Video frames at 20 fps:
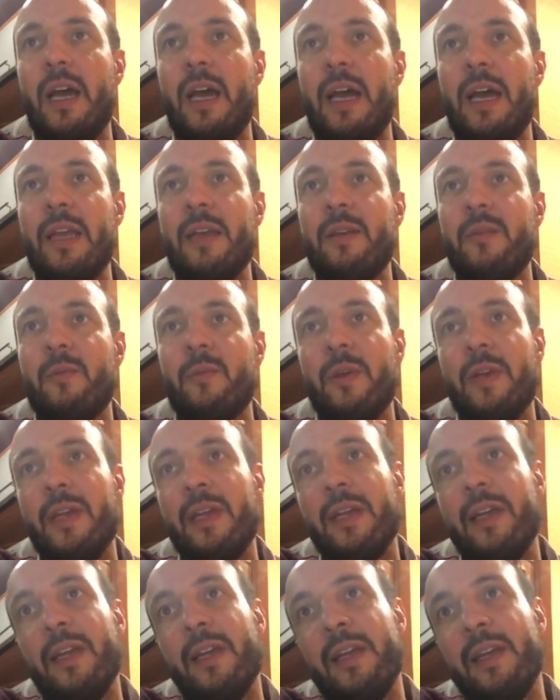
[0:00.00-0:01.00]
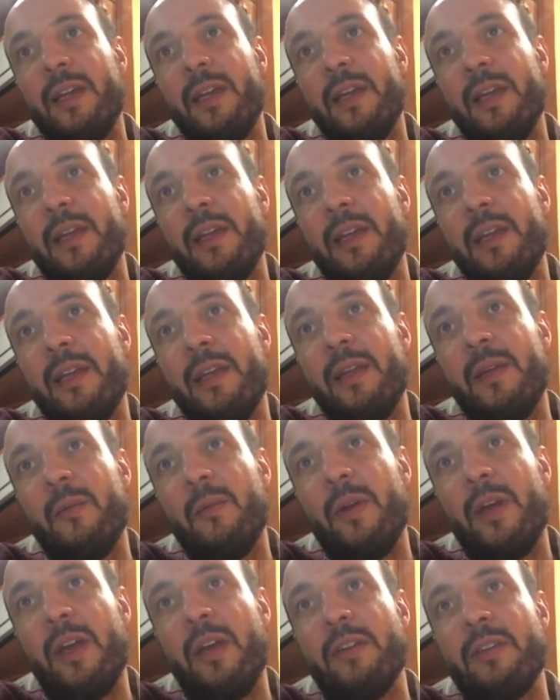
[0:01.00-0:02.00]
And we're,
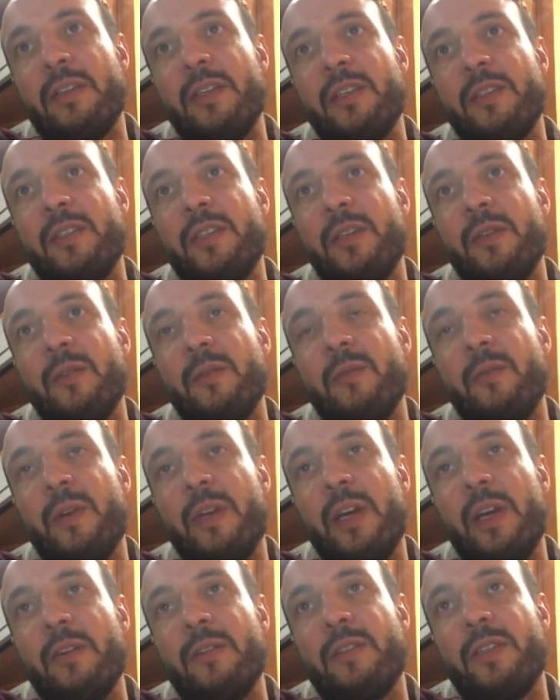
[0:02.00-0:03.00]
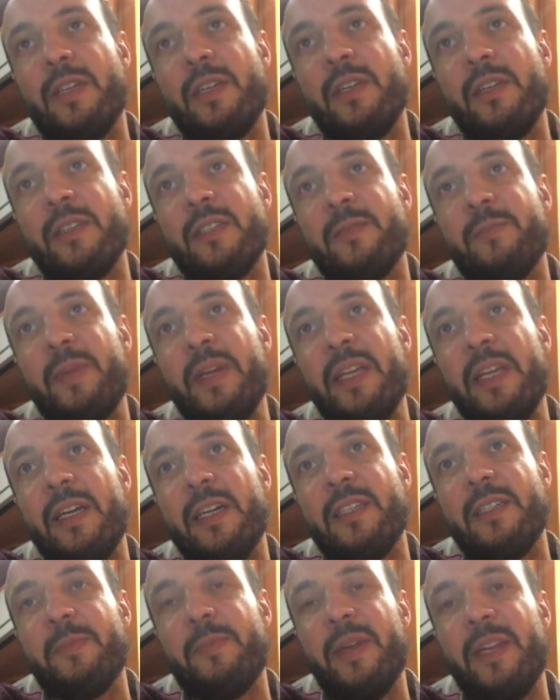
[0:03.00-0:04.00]
we're going to do we're going to spin
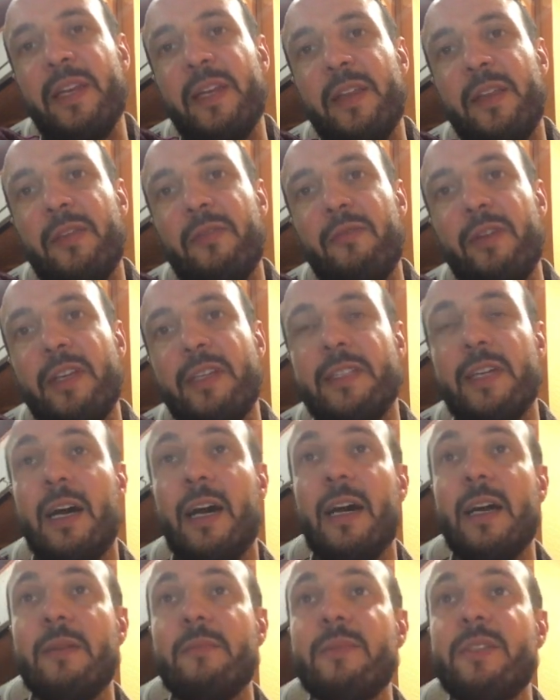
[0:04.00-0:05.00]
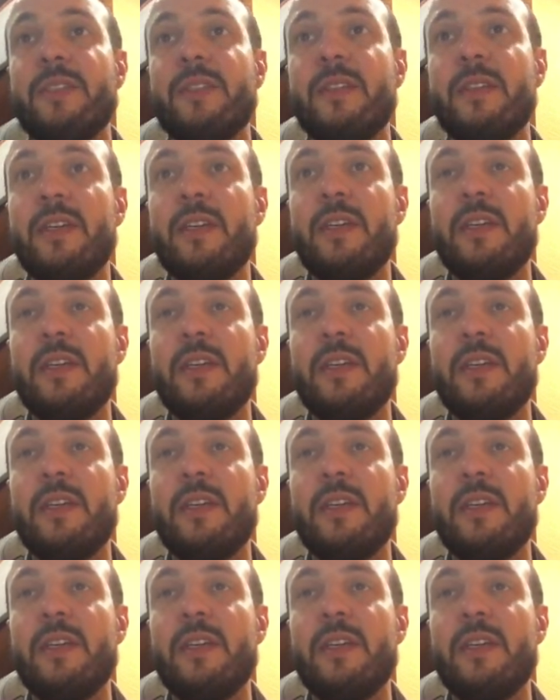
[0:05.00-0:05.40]
our spinner three times.